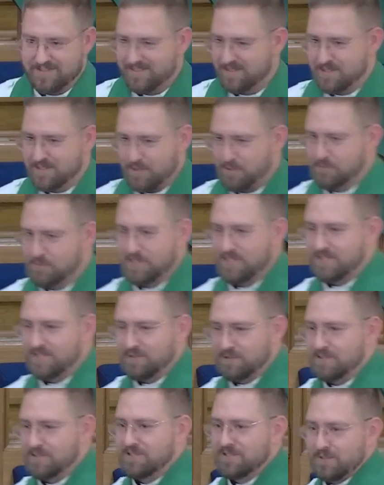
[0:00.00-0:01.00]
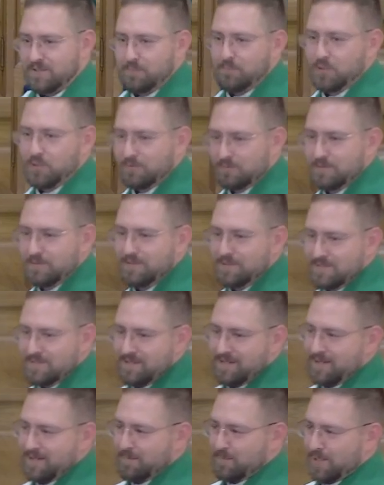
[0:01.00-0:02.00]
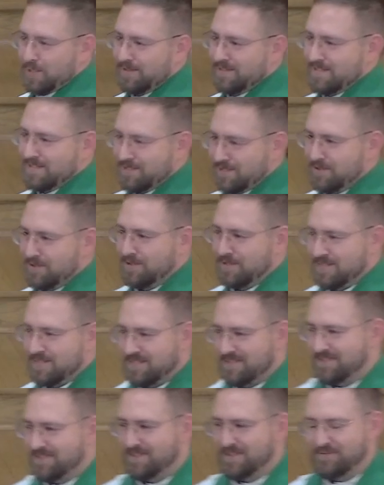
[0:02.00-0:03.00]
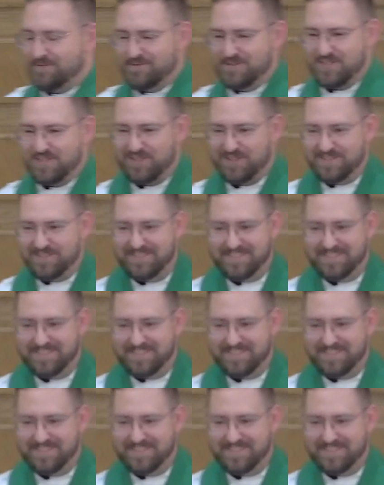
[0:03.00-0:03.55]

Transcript: It's always a good sermon when you talk about the seriousness of sin.